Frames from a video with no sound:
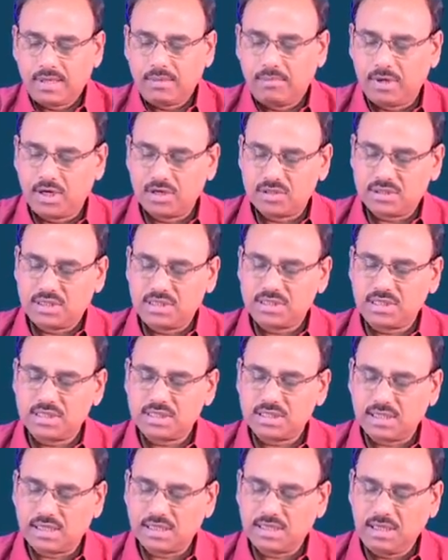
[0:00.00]
because this
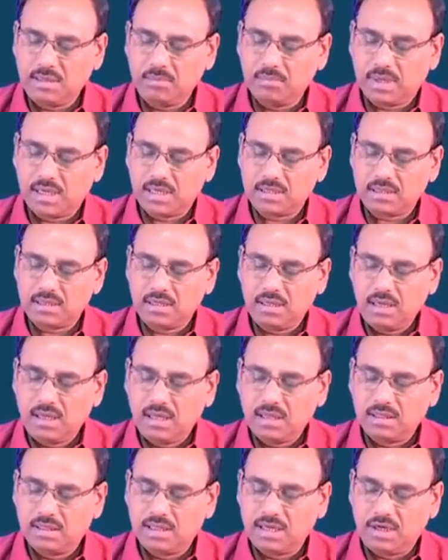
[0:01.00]
is nothing but
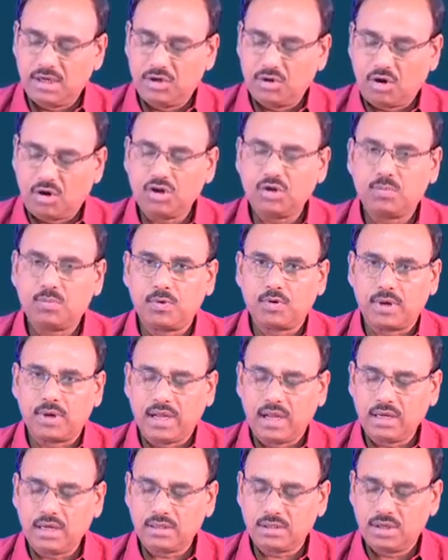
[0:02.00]
the dot
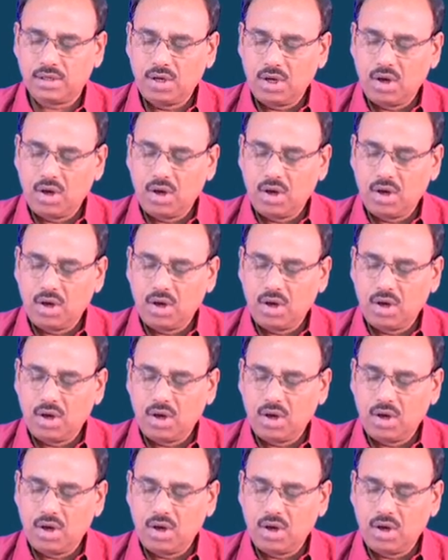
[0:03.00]
product